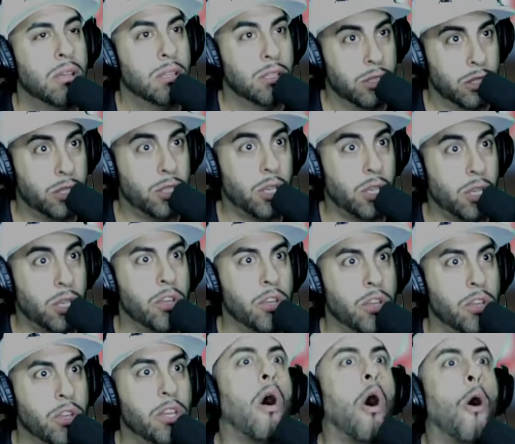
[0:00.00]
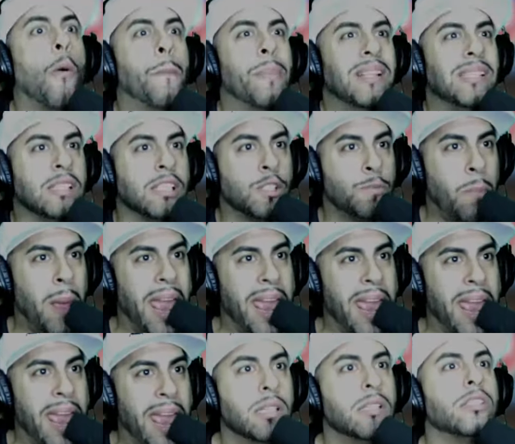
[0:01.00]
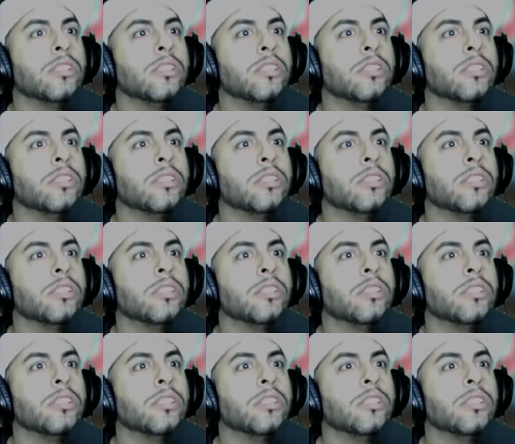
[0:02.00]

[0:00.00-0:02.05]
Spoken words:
So, open space,